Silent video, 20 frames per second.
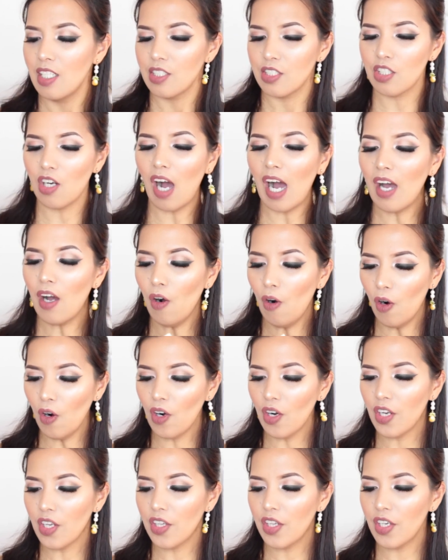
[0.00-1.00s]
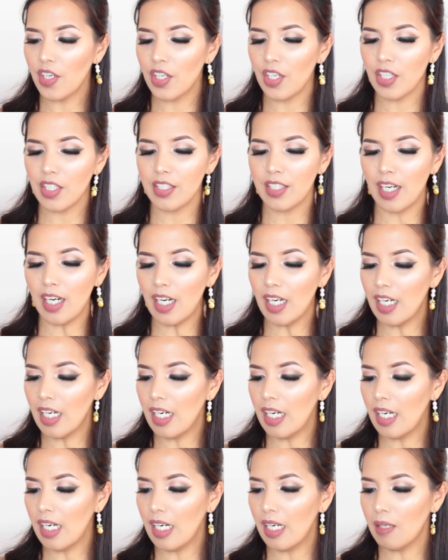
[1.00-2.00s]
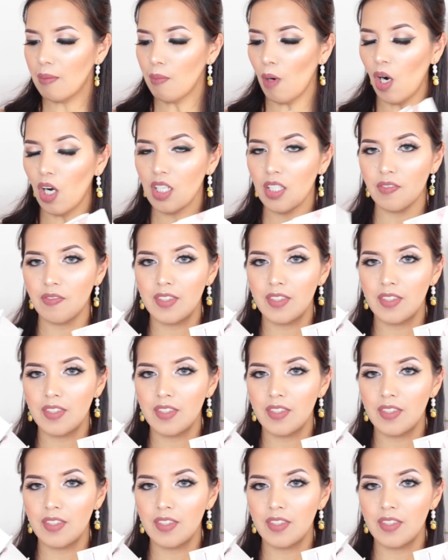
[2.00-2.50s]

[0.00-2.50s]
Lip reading: So I ordered all